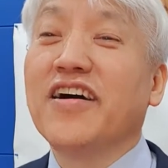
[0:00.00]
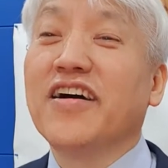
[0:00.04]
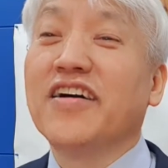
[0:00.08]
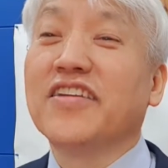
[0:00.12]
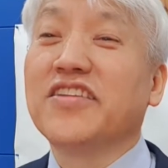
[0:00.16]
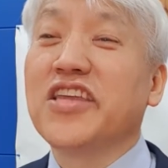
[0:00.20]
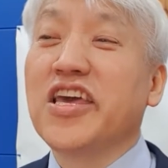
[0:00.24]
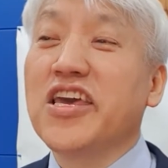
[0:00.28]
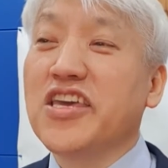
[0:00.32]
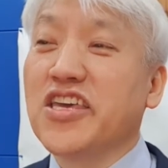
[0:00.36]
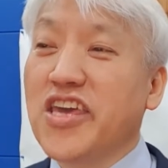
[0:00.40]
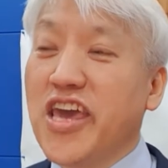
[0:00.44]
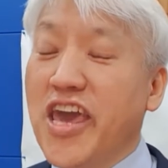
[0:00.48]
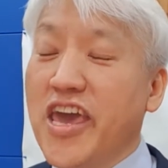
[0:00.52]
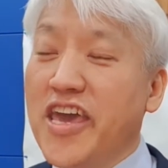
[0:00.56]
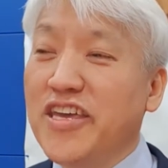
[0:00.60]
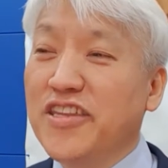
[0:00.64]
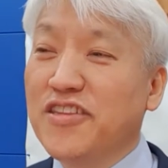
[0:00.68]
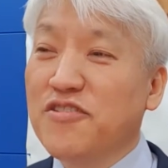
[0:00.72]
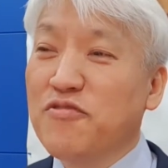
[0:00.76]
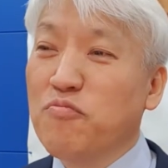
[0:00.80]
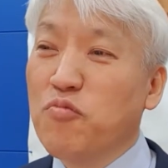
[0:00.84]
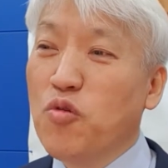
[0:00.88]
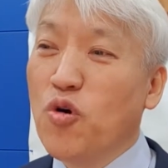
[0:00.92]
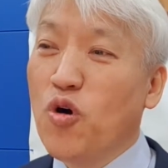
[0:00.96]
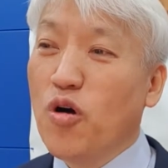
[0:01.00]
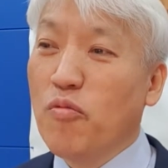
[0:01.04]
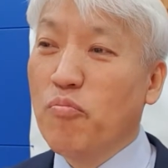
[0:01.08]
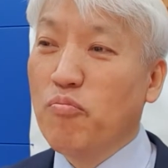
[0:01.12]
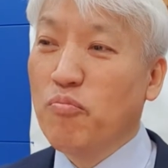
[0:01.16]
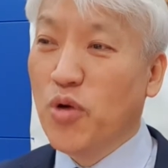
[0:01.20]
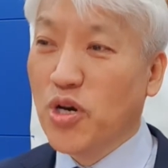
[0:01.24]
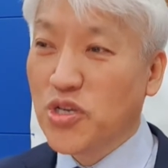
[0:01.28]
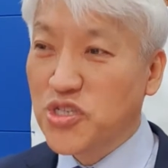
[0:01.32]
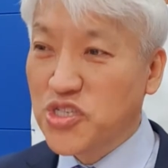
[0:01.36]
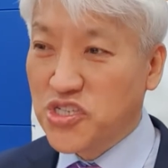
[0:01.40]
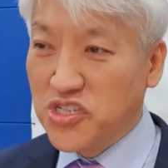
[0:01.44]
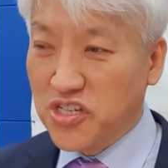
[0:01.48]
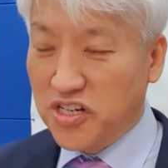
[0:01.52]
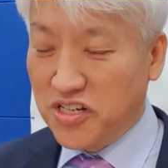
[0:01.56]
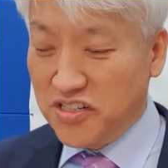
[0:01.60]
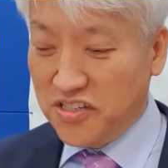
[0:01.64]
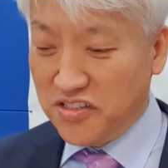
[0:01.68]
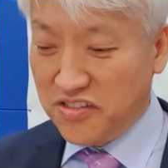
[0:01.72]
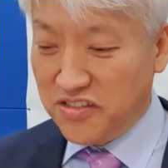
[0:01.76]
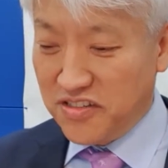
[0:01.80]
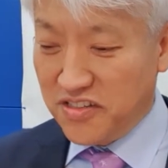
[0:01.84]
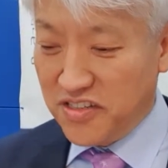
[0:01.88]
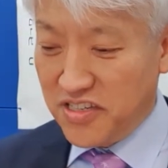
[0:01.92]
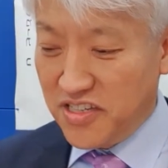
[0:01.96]
they gained more muscle.
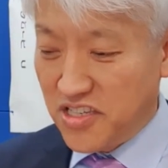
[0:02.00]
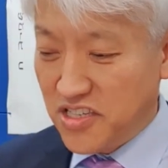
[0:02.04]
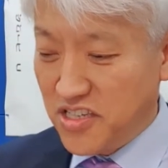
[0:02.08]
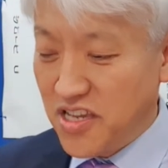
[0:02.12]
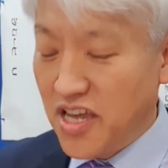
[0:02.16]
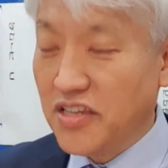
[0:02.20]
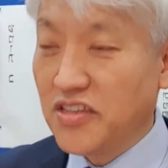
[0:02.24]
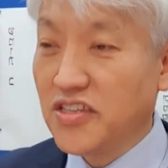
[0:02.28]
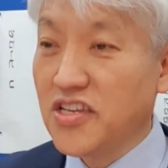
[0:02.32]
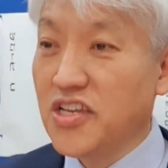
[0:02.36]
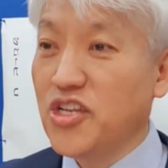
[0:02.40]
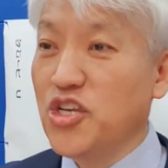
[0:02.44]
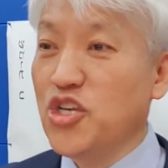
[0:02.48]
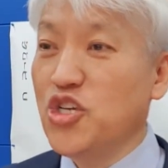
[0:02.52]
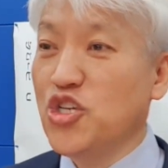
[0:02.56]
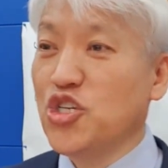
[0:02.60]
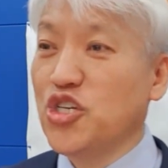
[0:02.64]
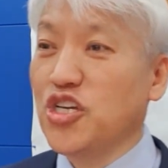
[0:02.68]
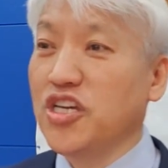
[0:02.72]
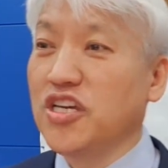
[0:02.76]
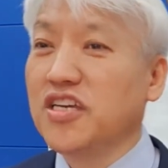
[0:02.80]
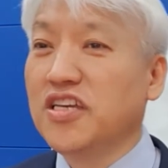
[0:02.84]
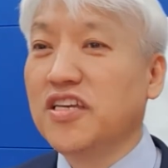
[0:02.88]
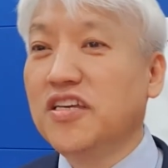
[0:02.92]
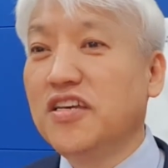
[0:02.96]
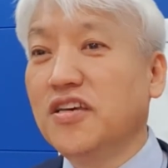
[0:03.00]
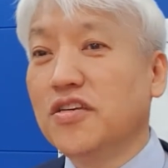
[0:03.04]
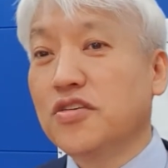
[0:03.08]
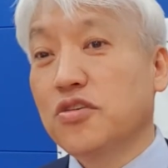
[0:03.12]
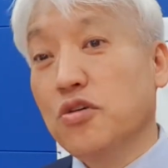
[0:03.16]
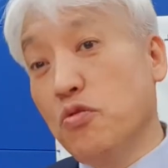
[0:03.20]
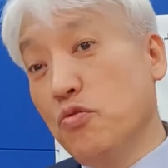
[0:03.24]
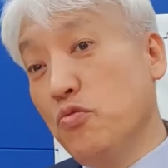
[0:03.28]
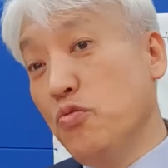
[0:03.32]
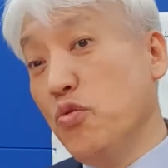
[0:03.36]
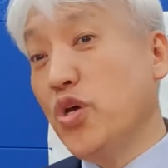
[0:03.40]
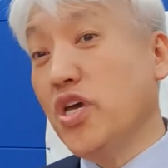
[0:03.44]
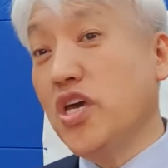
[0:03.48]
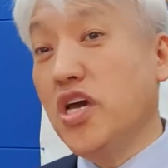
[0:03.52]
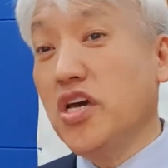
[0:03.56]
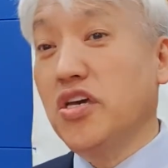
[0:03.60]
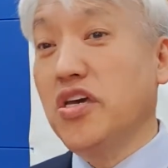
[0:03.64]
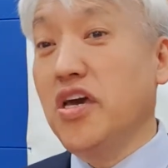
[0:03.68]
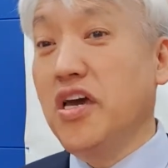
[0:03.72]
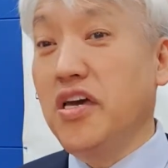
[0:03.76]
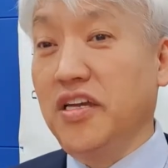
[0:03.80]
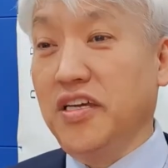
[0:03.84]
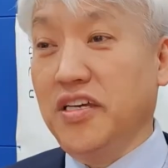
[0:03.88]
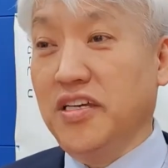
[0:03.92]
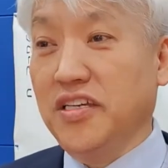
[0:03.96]
You know, it's not that easy. So we can
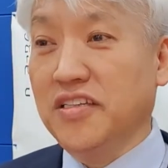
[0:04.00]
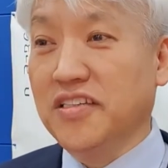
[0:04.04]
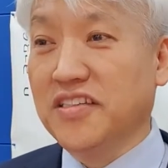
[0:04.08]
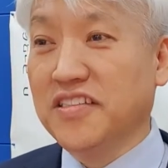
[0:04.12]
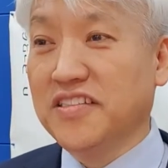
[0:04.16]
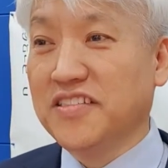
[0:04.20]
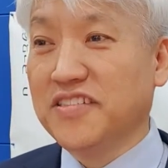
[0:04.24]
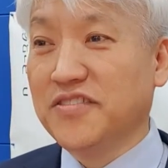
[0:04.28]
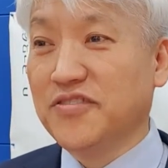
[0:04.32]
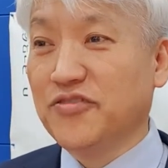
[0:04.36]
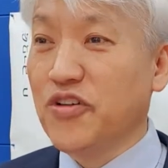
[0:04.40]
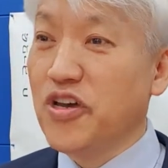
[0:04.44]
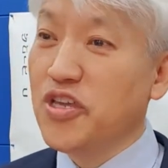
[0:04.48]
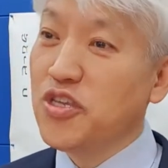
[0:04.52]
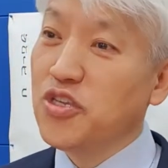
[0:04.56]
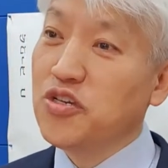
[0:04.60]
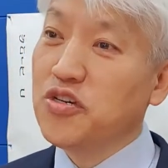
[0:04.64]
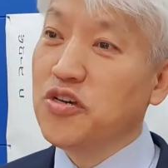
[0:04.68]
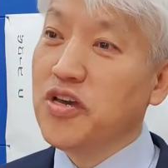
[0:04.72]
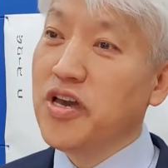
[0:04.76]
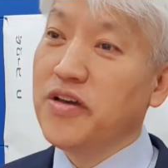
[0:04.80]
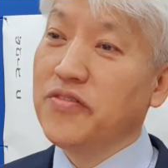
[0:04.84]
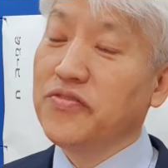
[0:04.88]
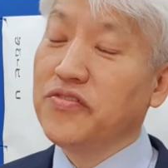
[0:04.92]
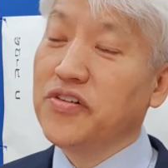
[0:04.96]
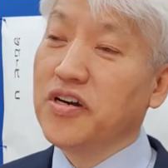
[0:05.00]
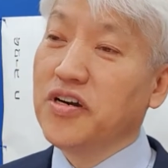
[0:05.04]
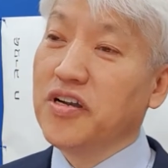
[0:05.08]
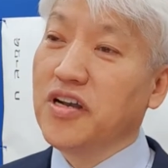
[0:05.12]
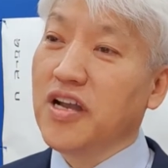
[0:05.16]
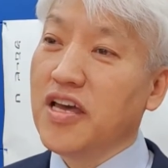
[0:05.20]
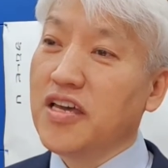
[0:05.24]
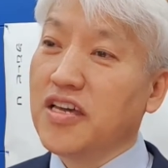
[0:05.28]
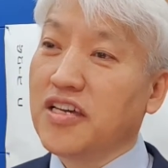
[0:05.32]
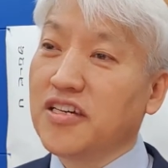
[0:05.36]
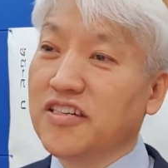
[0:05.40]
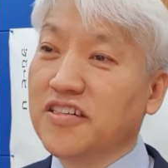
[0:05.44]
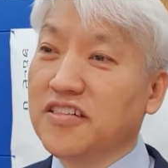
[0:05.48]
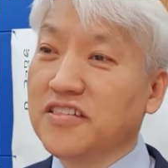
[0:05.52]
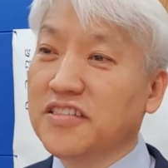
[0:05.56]
get it. When you have like